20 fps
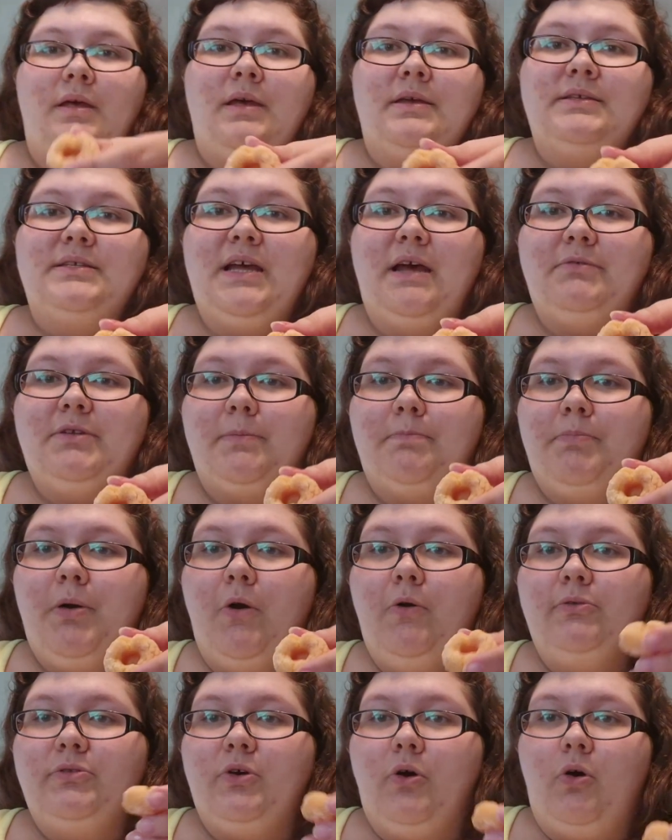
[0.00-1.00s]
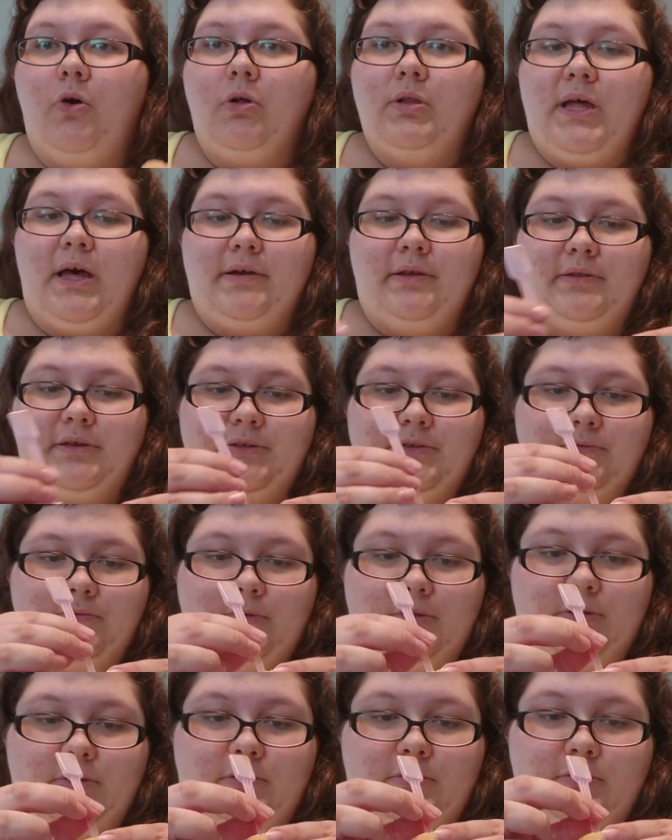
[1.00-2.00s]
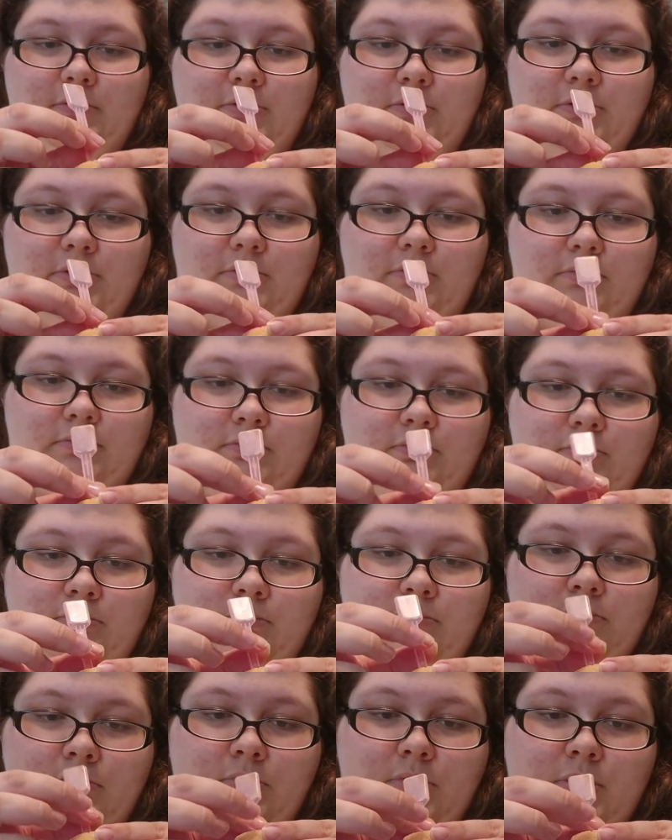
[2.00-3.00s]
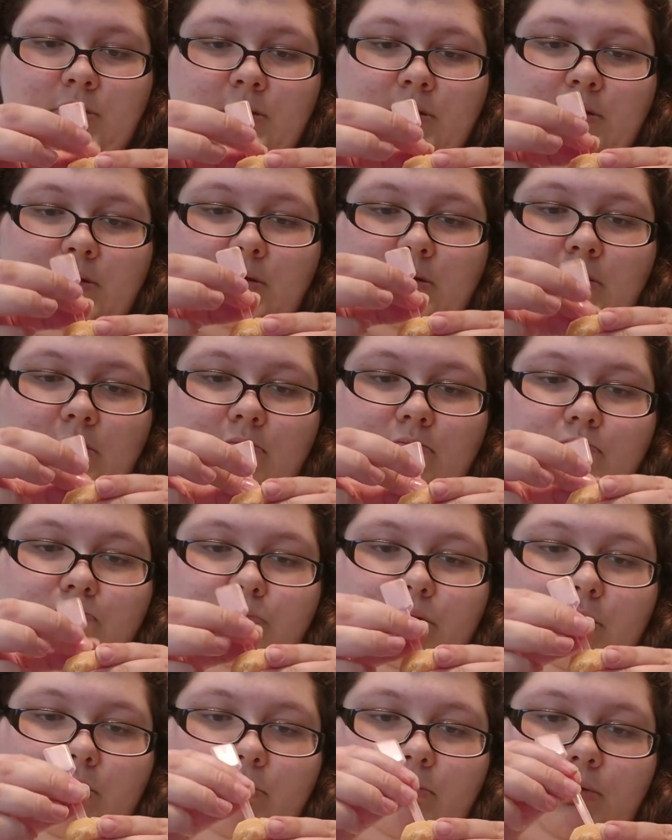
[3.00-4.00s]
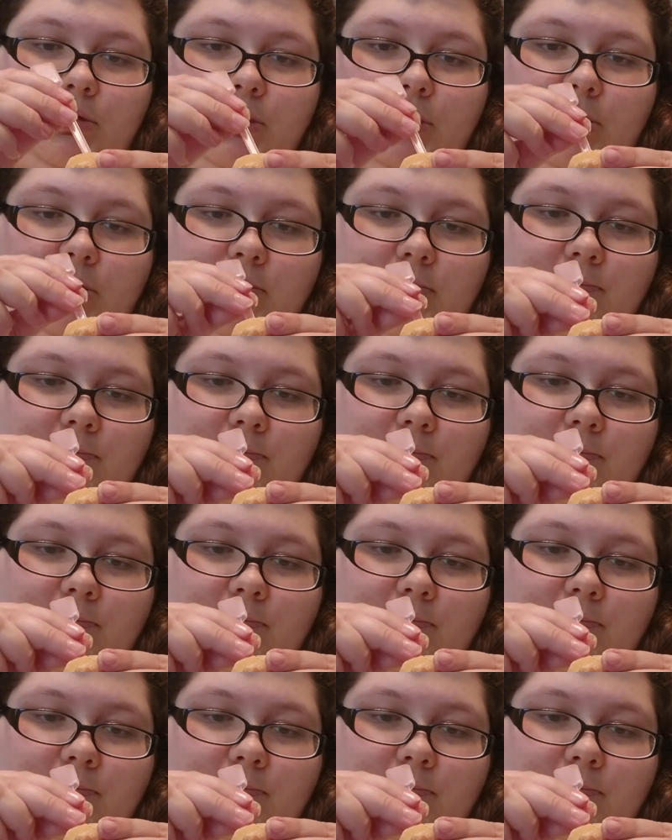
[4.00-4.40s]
It's time to poke the hole out of this one. So, poke.